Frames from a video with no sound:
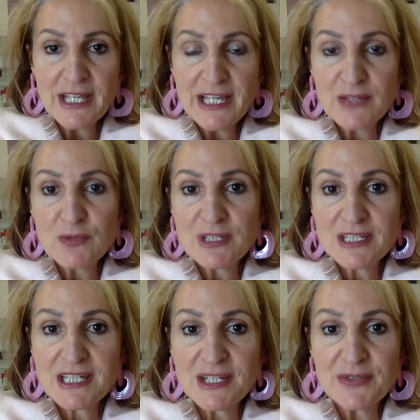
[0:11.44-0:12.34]
at what
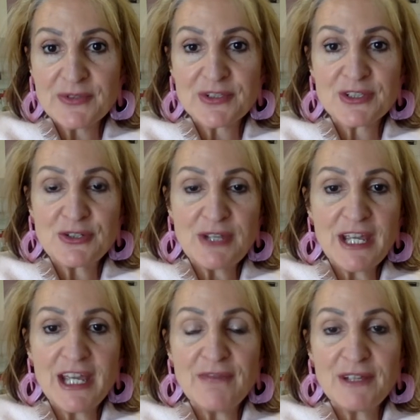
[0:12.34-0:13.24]
skills do you
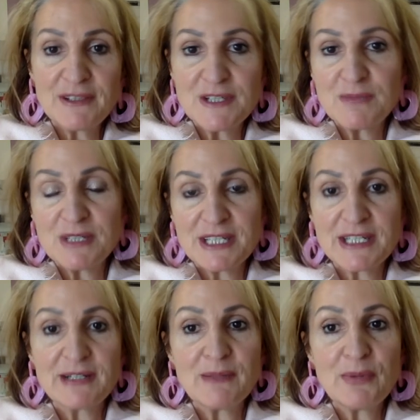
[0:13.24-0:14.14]
have at this
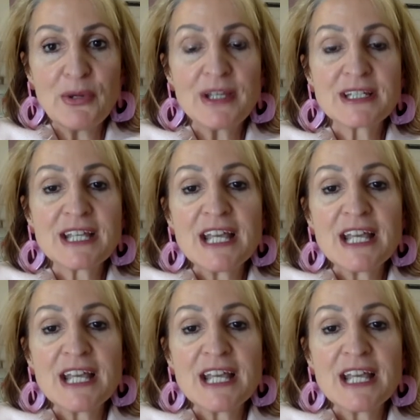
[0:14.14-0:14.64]
particular point